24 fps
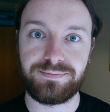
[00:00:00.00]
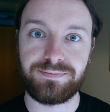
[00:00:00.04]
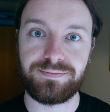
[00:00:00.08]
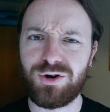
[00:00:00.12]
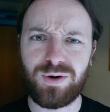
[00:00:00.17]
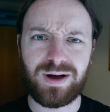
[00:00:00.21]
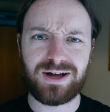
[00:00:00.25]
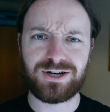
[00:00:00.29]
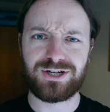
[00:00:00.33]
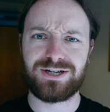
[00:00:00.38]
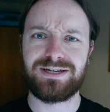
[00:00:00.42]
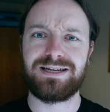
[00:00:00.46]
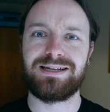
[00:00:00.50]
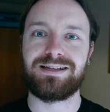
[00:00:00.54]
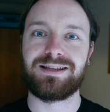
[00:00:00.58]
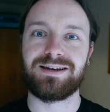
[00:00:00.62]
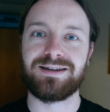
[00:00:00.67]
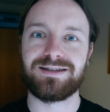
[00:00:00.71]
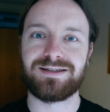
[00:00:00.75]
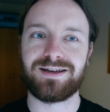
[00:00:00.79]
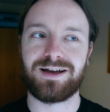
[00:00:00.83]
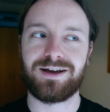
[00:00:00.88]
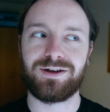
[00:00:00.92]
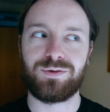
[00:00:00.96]
You don't actually need
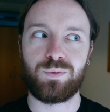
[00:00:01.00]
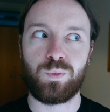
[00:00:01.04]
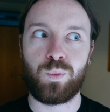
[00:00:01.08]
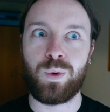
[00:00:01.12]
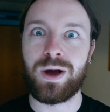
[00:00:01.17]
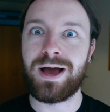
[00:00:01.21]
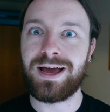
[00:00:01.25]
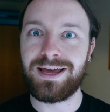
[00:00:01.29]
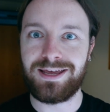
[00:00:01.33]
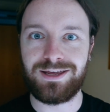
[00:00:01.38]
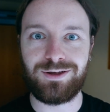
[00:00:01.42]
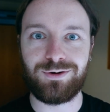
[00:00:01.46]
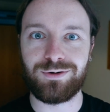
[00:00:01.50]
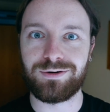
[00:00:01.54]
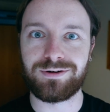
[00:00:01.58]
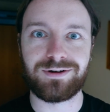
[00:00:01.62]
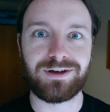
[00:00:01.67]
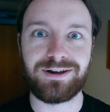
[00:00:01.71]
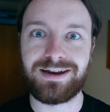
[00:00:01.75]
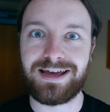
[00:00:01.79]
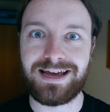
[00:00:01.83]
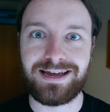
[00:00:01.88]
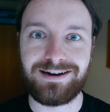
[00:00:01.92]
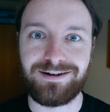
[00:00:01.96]
to decide where you're
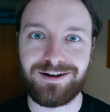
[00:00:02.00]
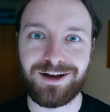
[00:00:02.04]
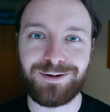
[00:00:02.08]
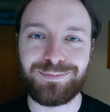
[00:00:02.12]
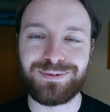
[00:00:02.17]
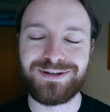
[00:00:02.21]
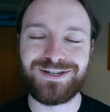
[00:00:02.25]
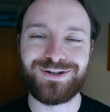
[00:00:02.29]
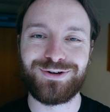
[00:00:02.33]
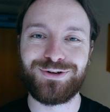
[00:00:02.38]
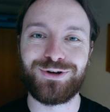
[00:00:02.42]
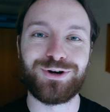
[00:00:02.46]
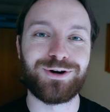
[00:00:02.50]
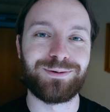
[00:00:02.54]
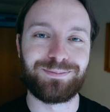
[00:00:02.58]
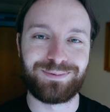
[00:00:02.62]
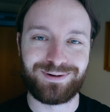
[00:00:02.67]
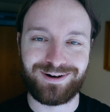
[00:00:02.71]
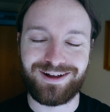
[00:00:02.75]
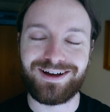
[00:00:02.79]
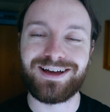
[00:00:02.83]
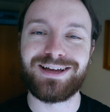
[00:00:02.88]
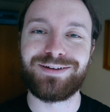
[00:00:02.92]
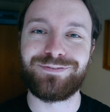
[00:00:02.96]
going to end up until you're
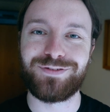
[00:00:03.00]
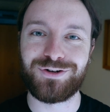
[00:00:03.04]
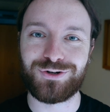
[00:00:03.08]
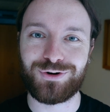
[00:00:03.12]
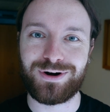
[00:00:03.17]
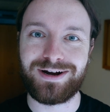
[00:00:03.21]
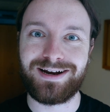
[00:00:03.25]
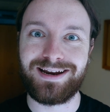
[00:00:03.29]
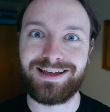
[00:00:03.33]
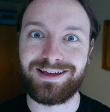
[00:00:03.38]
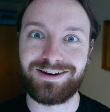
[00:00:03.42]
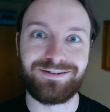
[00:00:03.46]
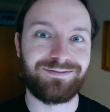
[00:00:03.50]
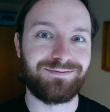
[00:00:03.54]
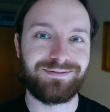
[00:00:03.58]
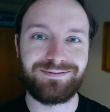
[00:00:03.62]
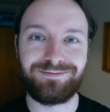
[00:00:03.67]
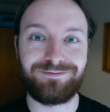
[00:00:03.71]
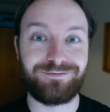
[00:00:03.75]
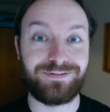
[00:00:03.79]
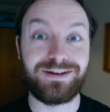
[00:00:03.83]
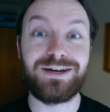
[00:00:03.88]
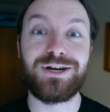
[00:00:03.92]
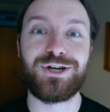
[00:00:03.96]
applying for training and
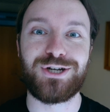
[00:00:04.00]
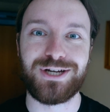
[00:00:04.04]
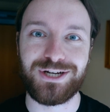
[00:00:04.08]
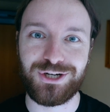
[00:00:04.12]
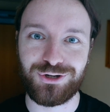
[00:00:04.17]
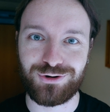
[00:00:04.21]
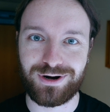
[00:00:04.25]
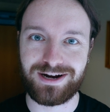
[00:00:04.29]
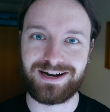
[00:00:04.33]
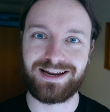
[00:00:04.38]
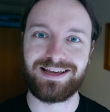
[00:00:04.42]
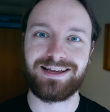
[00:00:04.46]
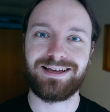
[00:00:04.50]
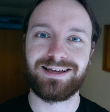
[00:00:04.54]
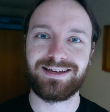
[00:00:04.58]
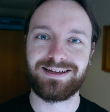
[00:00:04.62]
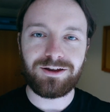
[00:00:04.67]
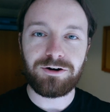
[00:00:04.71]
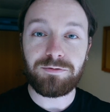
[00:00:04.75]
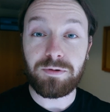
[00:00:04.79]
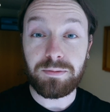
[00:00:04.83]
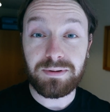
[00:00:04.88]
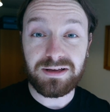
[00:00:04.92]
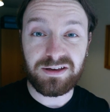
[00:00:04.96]
finishing training.
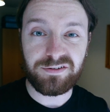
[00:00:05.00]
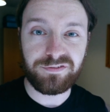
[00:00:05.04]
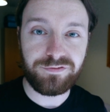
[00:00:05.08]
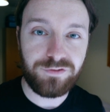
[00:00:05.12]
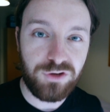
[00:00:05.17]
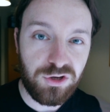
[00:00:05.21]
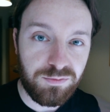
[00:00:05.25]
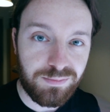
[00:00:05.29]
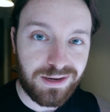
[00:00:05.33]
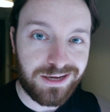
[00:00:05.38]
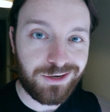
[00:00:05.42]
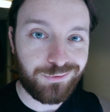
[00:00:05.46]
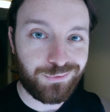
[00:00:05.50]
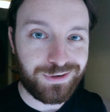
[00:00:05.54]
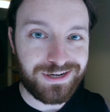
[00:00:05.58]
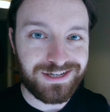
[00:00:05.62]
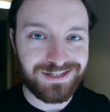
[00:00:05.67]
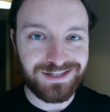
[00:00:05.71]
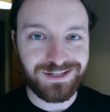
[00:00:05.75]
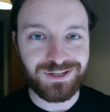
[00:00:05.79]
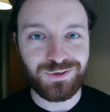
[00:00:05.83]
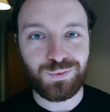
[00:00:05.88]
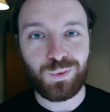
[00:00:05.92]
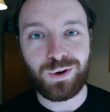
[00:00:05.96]
There are probably a few main
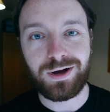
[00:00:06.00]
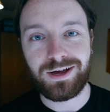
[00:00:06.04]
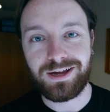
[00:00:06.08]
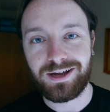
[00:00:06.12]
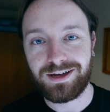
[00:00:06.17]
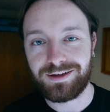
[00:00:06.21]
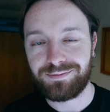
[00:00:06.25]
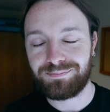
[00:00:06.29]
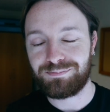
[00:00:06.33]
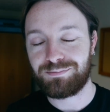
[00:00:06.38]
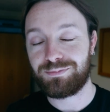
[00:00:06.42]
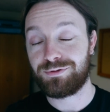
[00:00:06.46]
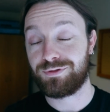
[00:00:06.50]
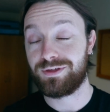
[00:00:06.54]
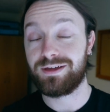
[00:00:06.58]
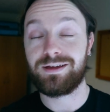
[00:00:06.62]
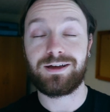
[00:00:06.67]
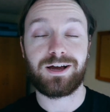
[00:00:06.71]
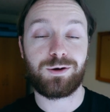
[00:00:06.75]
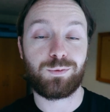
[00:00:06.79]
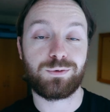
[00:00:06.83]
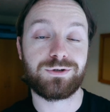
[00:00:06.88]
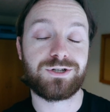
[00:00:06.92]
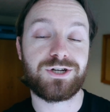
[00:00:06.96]
reasons why I
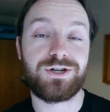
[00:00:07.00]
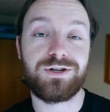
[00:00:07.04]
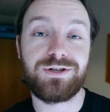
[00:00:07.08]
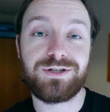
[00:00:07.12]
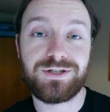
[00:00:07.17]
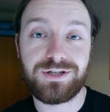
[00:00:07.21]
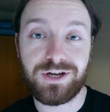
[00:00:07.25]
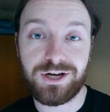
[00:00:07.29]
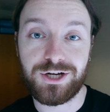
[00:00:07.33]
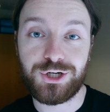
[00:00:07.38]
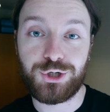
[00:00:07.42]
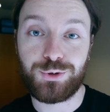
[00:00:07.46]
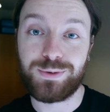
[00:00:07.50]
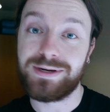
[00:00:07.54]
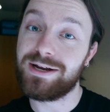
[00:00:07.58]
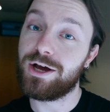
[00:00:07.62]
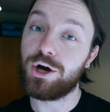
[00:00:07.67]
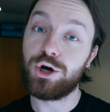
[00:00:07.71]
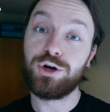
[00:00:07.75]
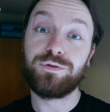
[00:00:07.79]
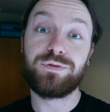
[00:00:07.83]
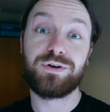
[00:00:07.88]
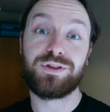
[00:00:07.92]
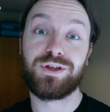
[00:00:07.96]
think I want to do surgery
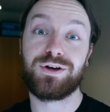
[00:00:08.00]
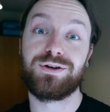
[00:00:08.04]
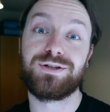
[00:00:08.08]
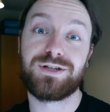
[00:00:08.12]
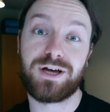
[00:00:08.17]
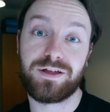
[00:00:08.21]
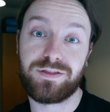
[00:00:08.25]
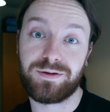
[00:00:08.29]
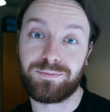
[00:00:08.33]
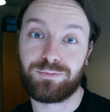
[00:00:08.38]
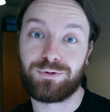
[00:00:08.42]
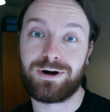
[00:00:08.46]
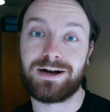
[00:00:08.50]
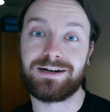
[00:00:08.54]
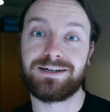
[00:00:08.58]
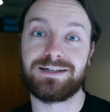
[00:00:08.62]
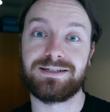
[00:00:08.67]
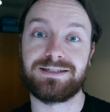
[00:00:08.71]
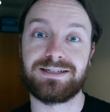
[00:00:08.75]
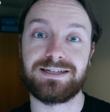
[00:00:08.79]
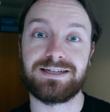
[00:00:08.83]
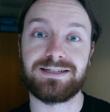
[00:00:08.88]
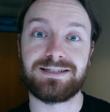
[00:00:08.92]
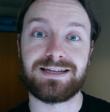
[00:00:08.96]
over those other
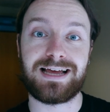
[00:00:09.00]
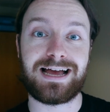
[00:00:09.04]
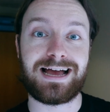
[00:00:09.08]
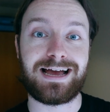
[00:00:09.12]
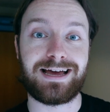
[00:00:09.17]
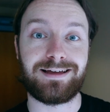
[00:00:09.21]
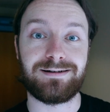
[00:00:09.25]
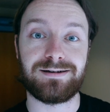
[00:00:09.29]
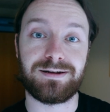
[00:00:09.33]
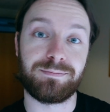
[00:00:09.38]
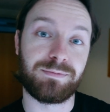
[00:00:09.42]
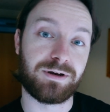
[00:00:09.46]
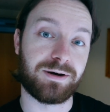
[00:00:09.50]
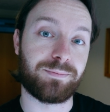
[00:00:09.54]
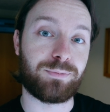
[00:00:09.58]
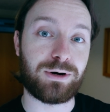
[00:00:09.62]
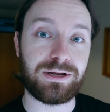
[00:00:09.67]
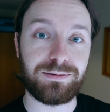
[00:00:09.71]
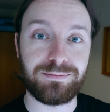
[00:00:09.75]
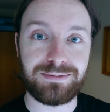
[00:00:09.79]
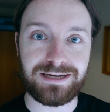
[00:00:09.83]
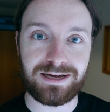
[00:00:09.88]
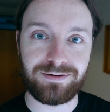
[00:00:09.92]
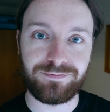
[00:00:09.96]
practices, and I'm going to
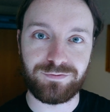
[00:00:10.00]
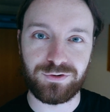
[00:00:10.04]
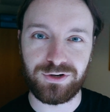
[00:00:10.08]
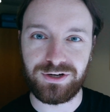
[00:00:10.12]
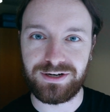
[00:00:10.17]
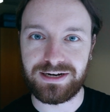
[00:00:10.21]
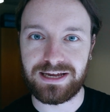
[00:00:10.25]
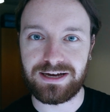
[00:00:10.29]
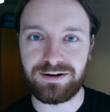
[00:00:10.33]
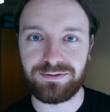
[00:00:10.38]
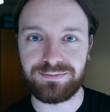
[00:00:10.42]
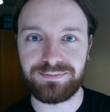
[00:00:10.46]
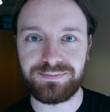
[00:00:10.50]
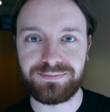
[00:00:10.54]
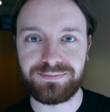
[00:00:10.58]
break them down for you now.